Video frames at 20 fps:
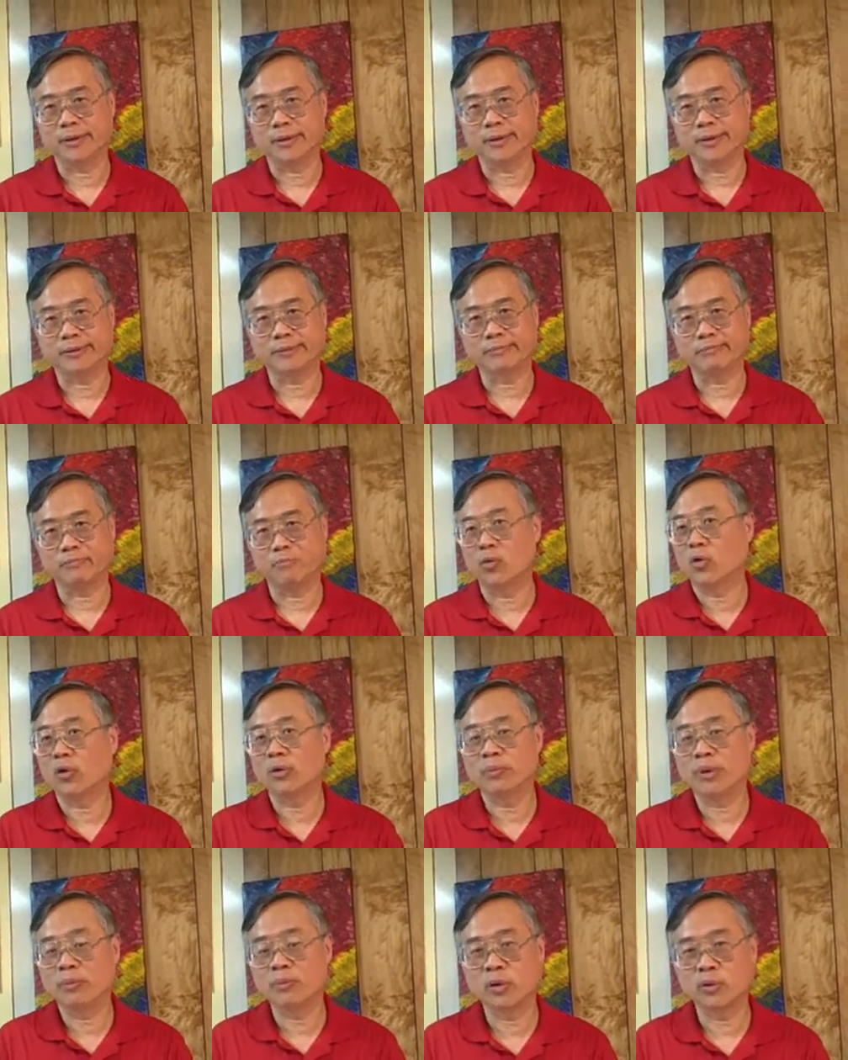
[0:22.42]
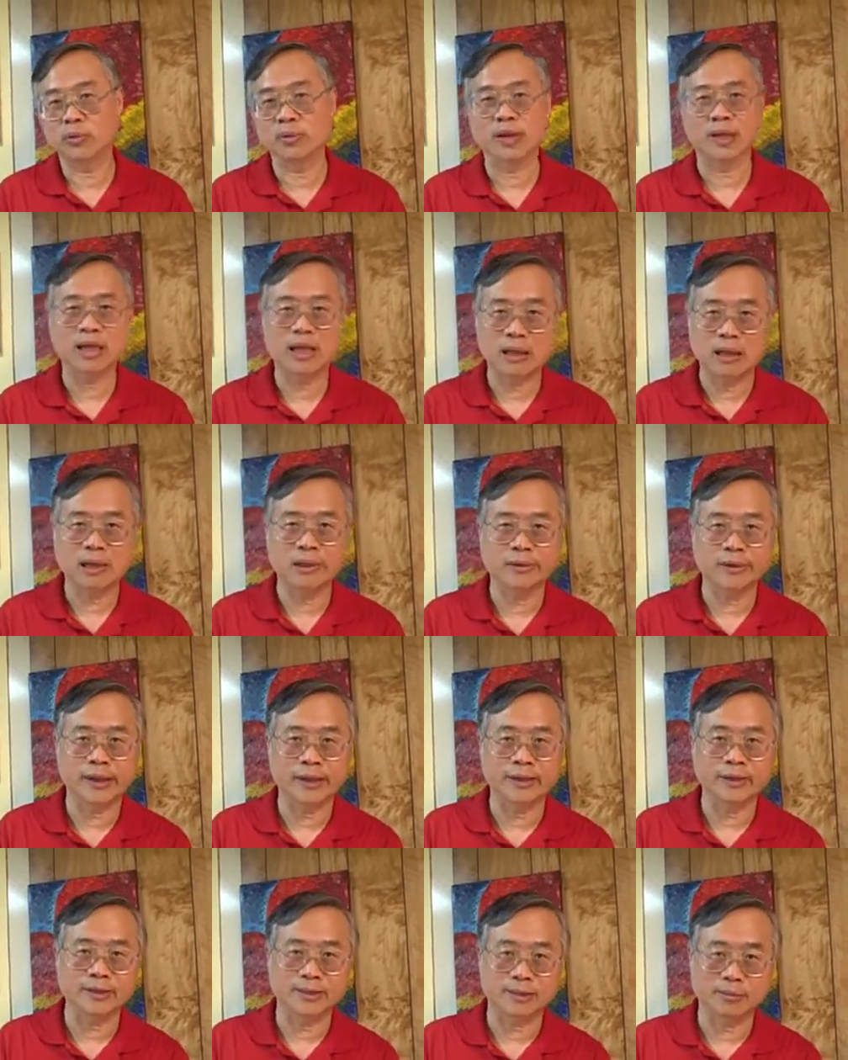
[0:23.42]
uh, more people would come
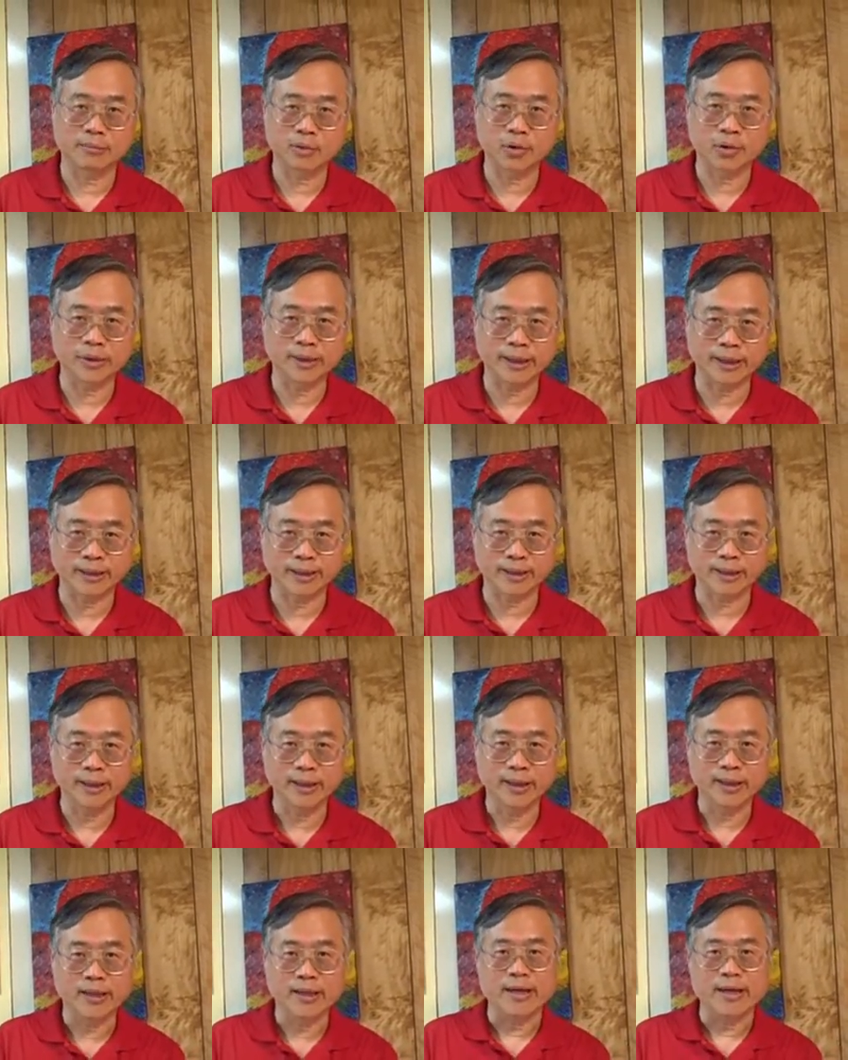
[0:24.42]
out and support it.